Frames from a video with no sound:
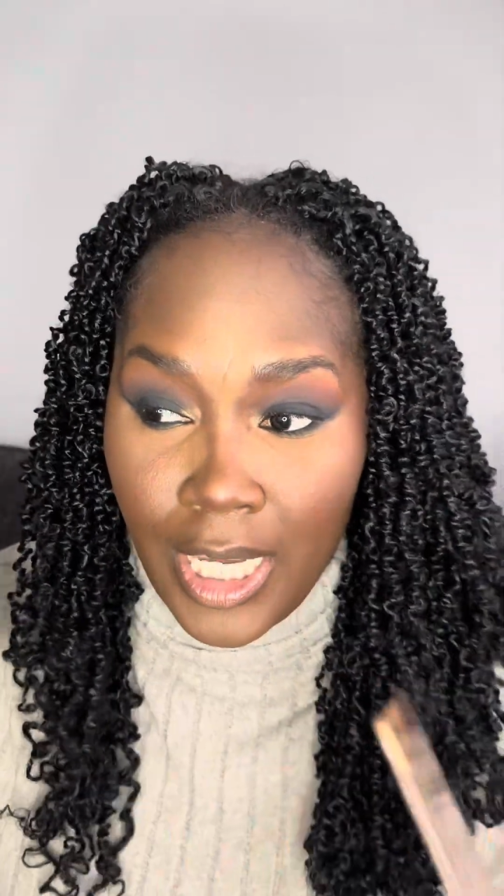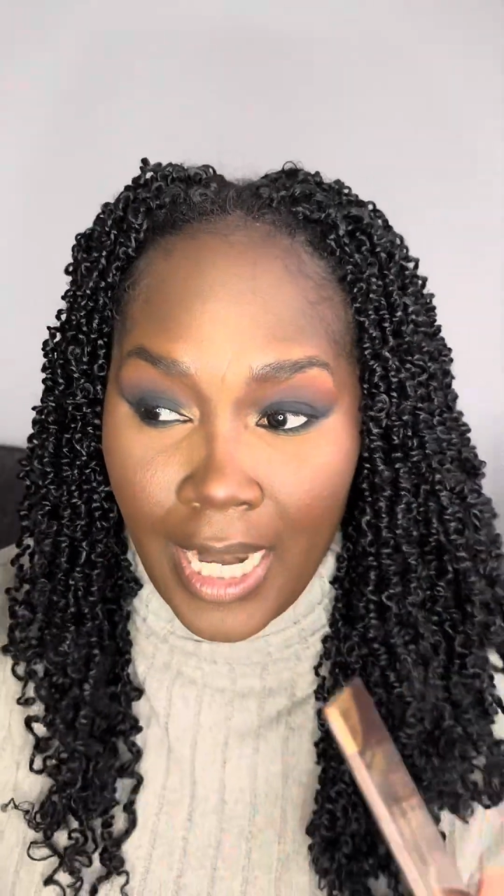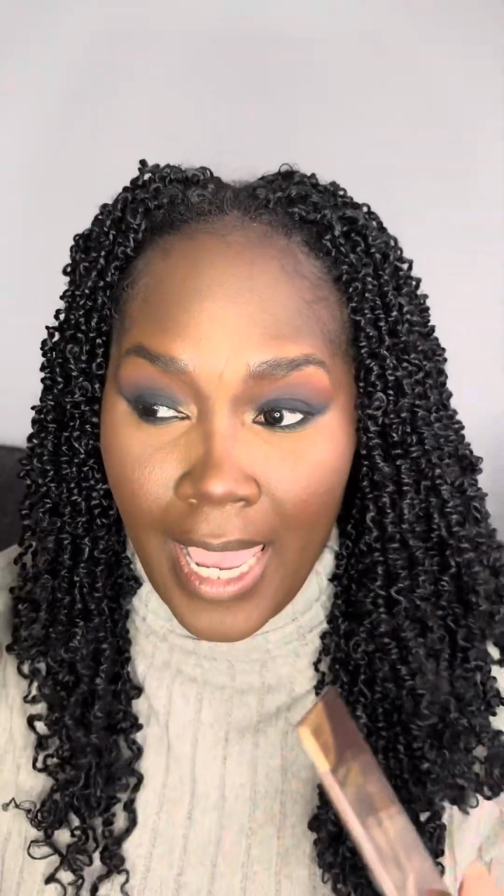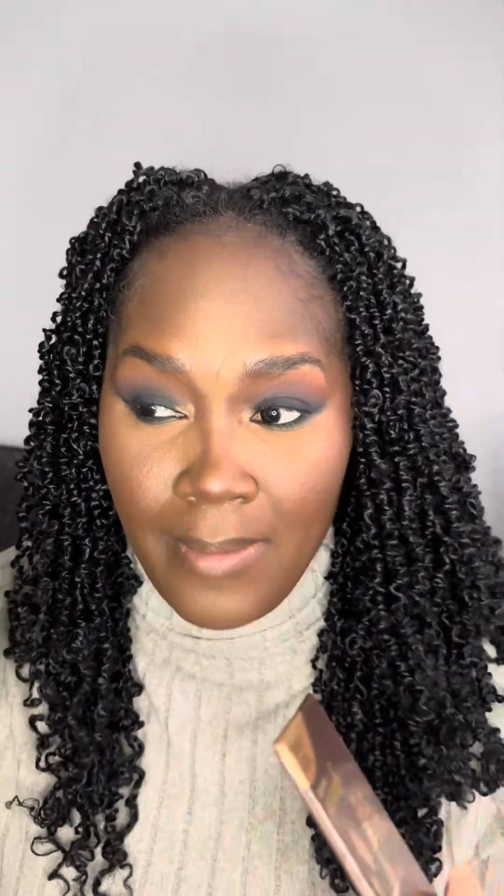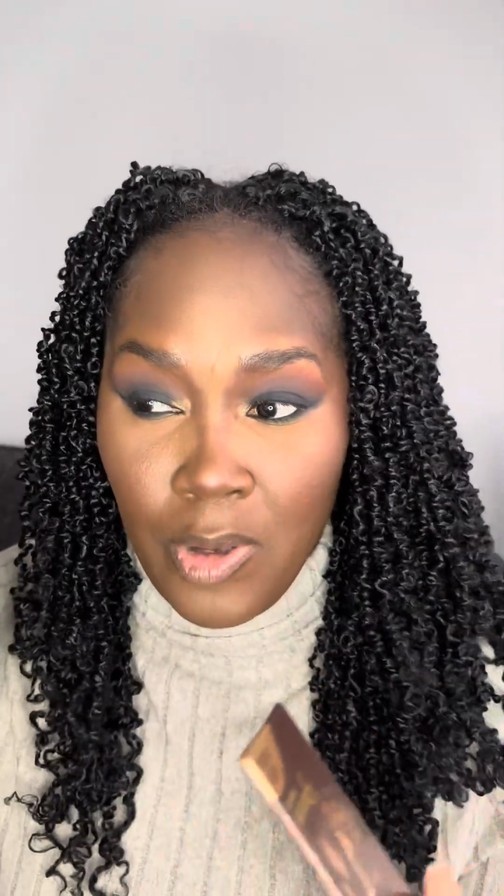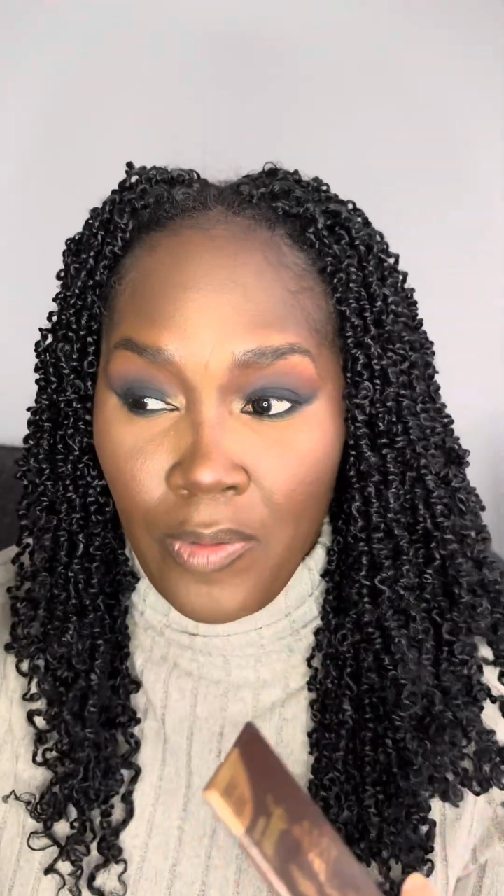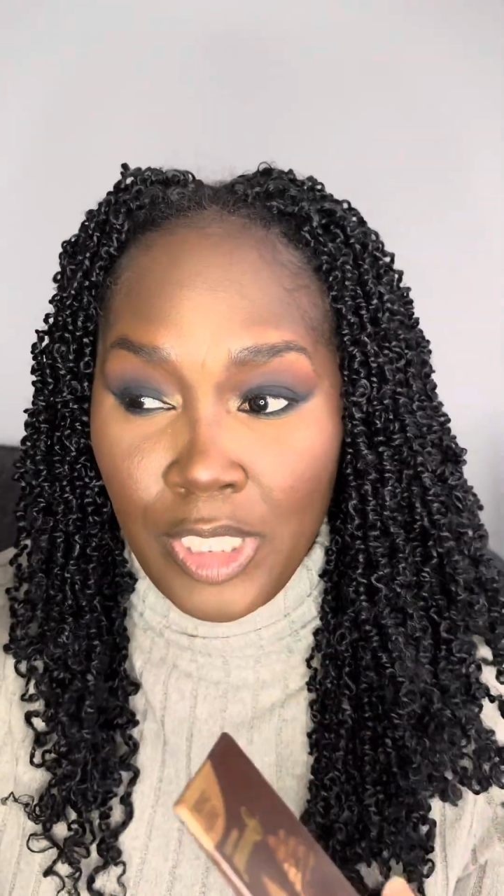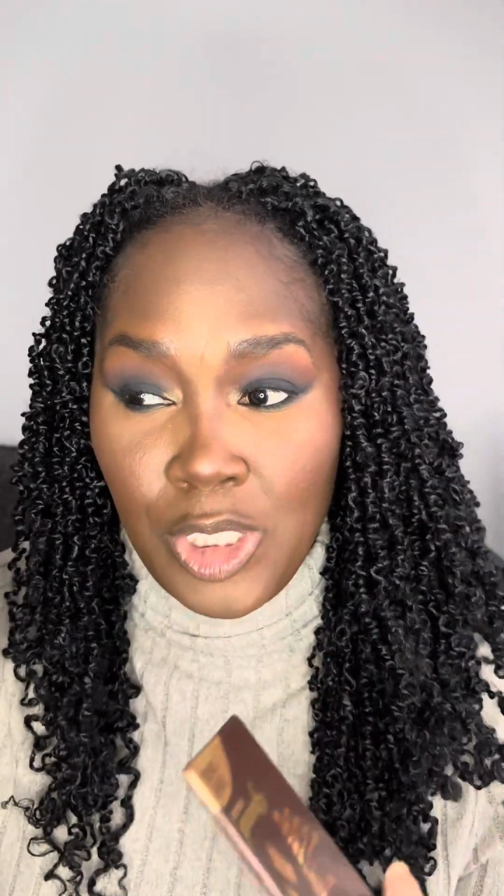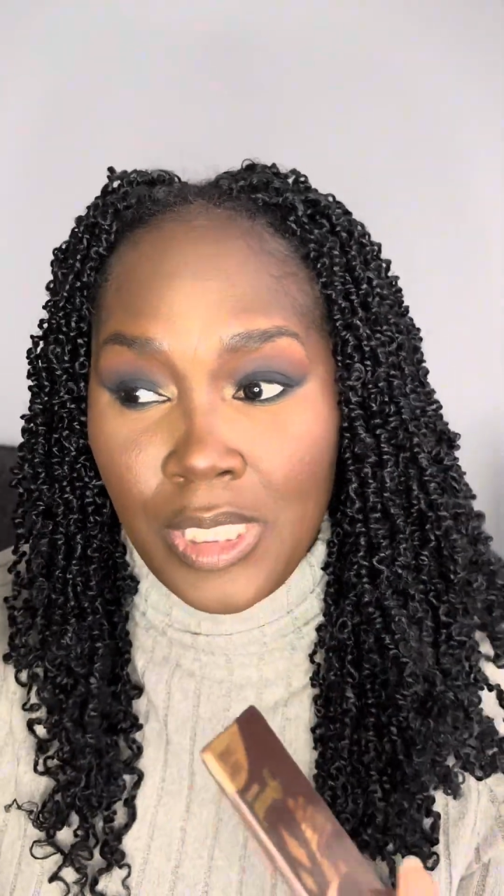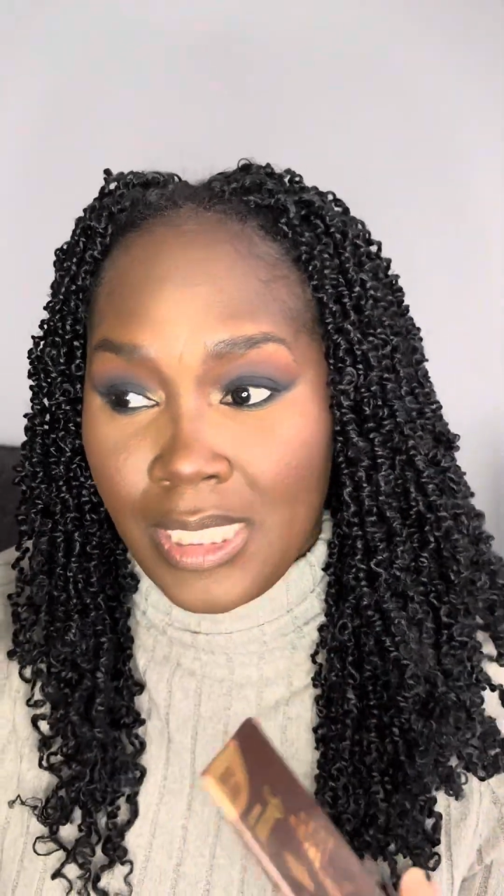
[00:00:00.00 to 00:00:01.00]
and I'm going
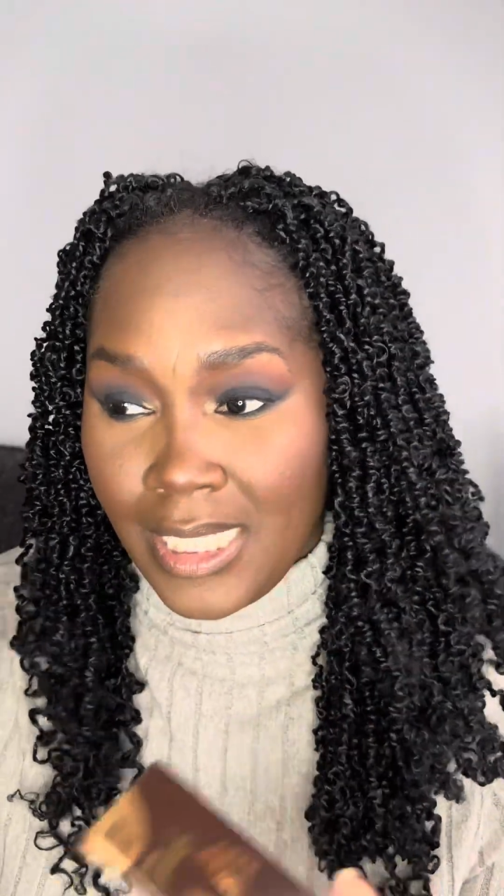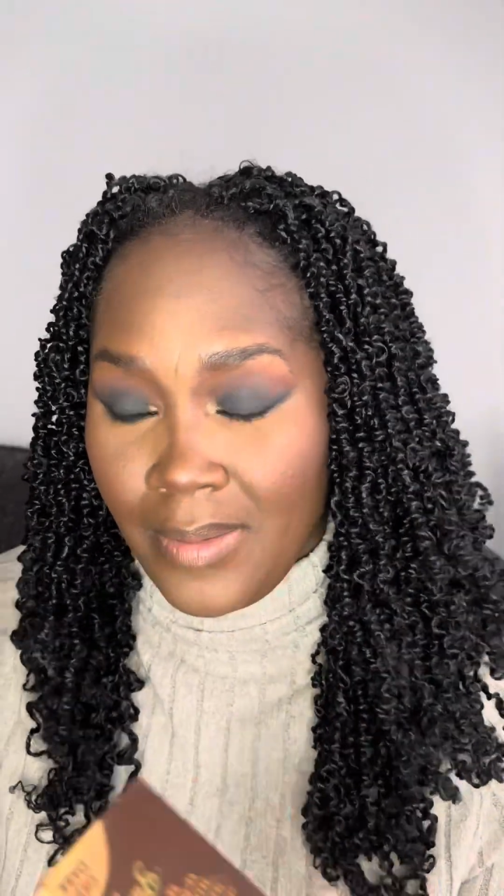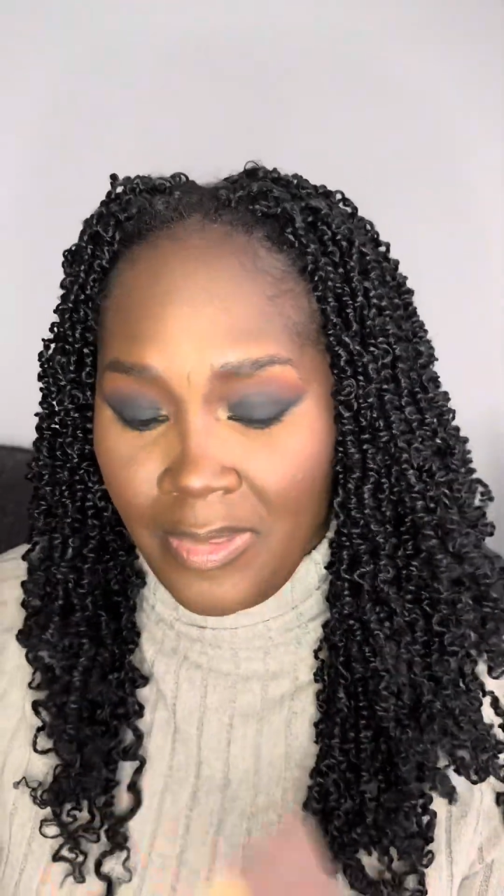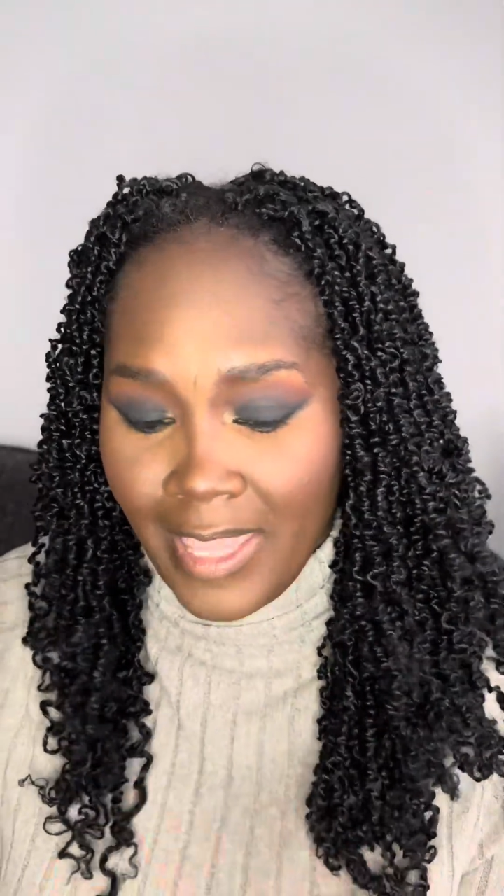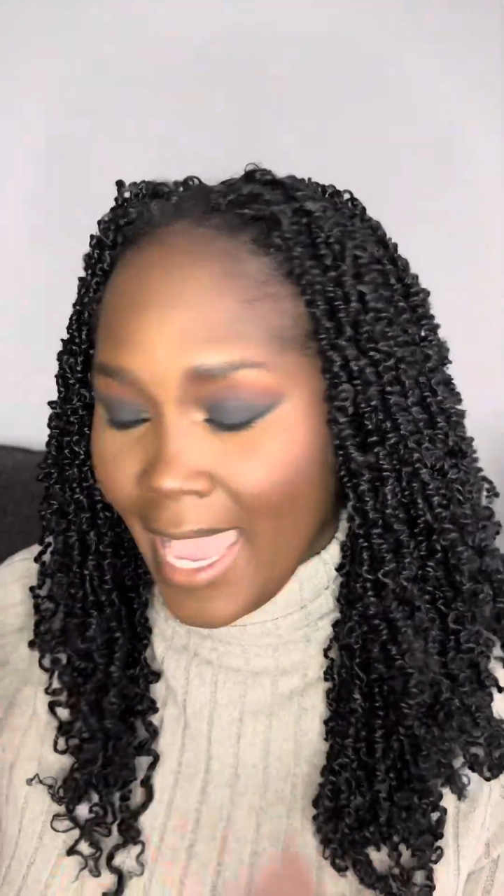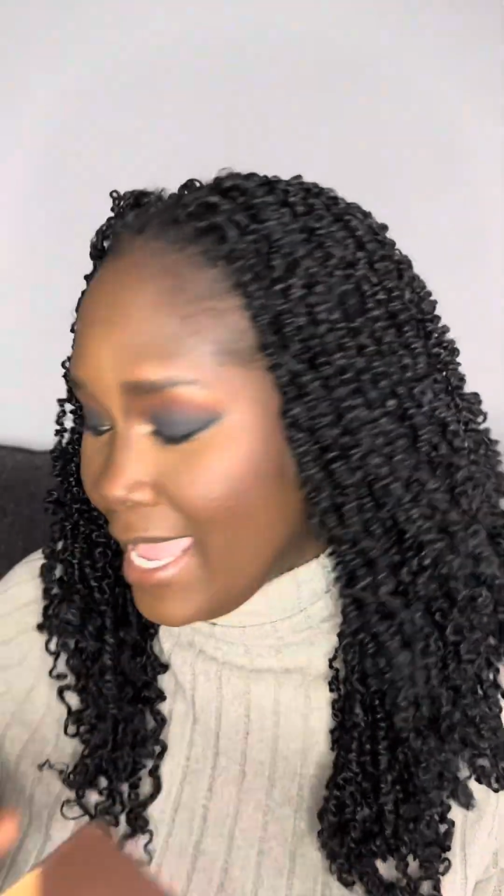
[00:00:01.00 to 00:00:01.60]
to dip that